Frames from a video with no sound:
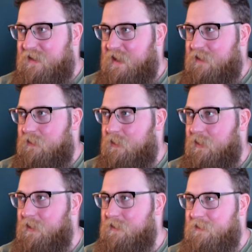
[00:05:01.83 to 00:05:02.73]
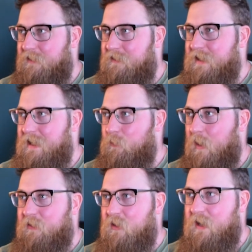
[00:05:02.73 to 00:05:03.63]
the the
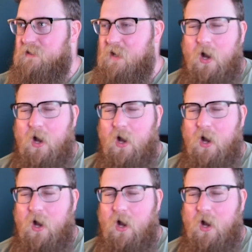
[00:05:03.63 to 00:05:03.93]
weather is